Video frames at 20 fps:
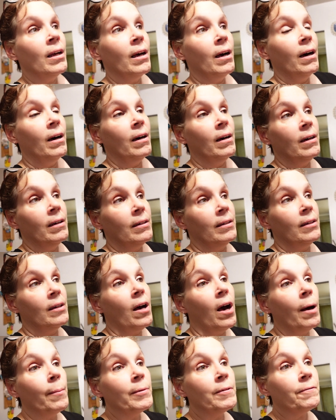uh,
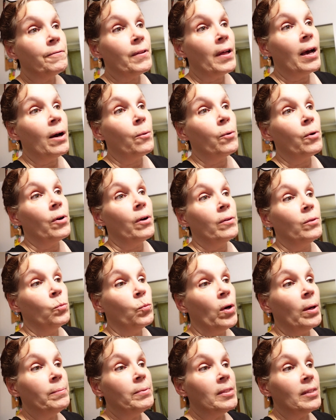almond flour on the
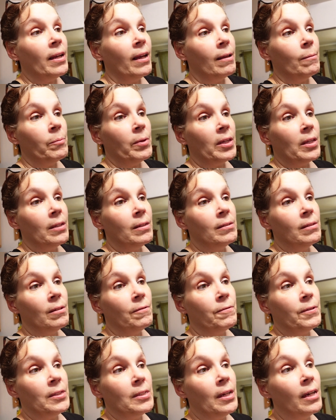website, because
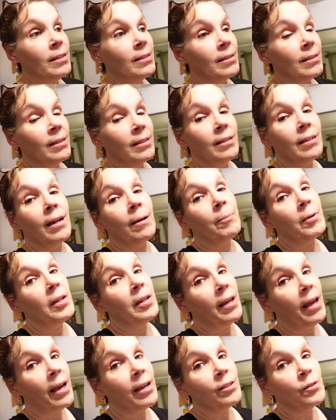if it doesn't, I'm gonna
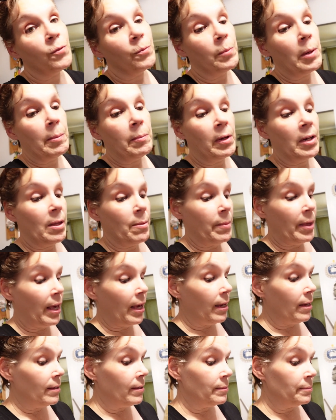ask for my money
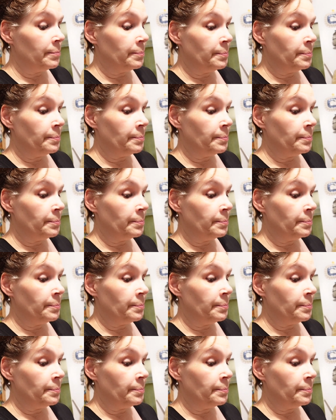back.